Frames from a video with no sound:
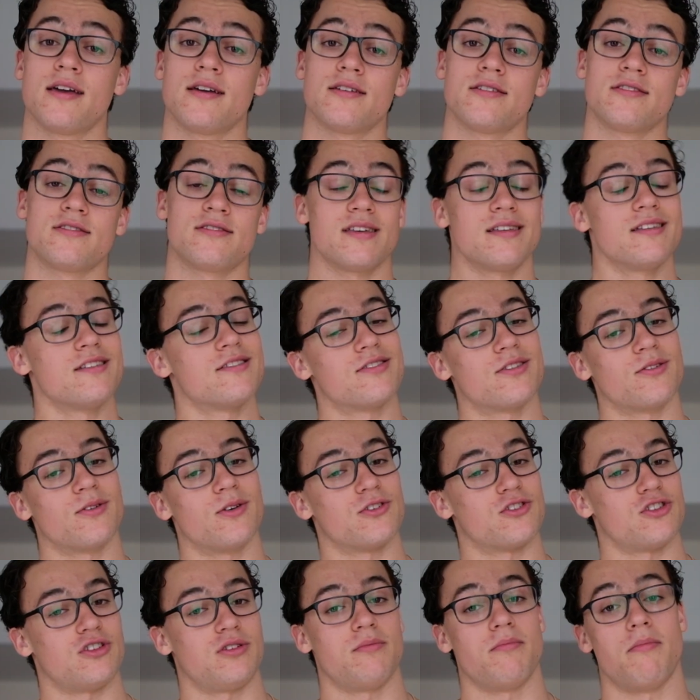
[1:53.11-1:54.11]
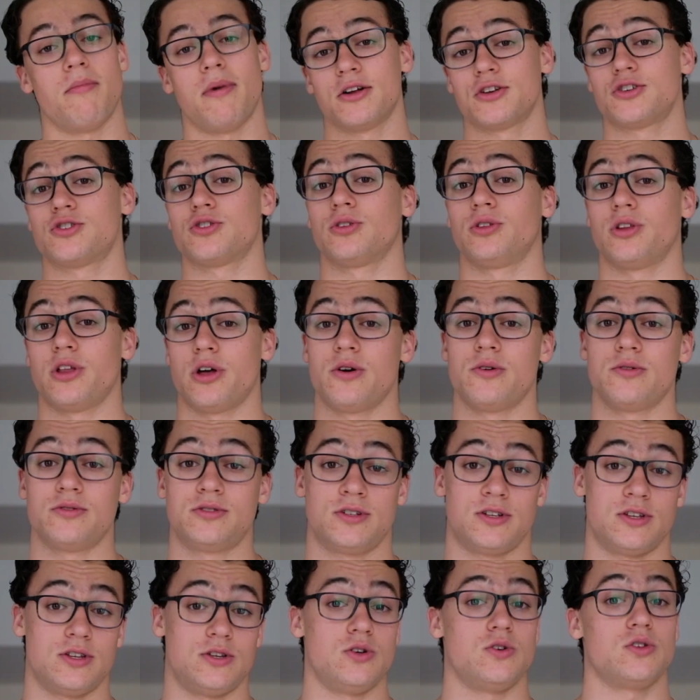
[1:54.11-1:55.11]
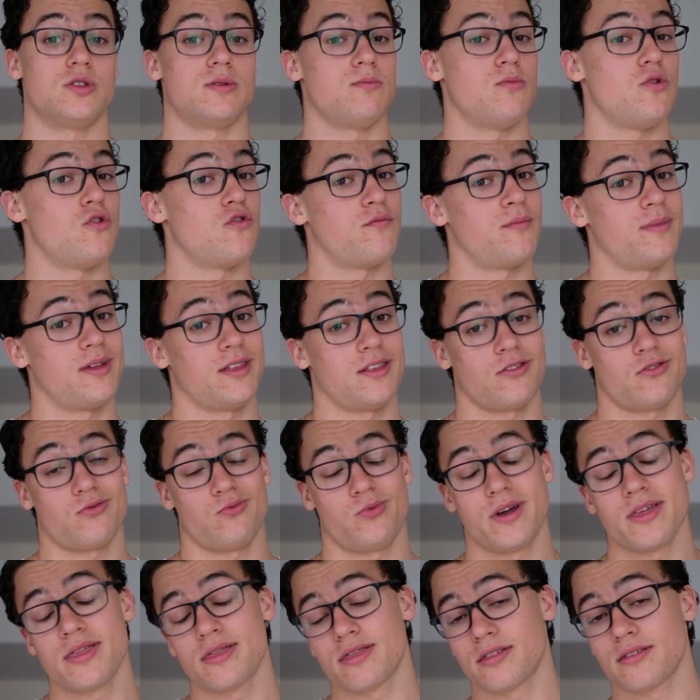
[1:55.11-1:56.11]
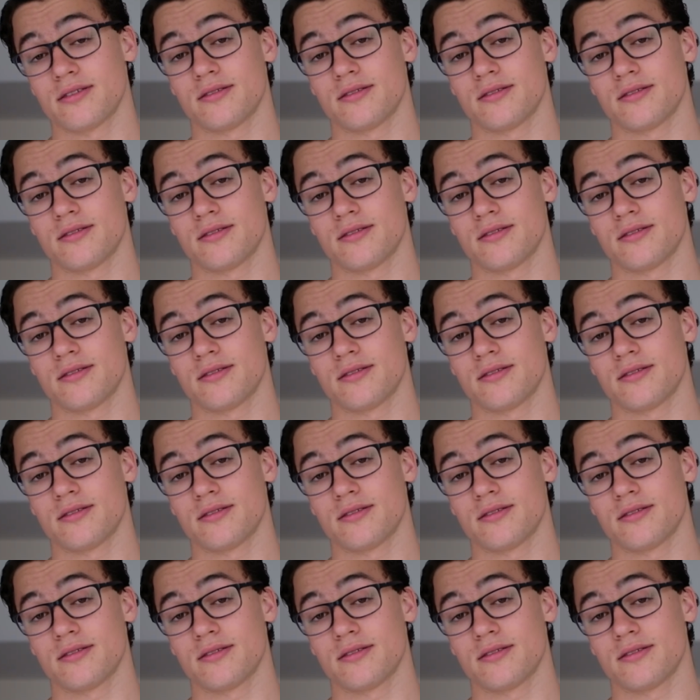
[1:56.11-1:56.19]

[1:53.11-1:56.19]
Since there isn't much load to do the movements with,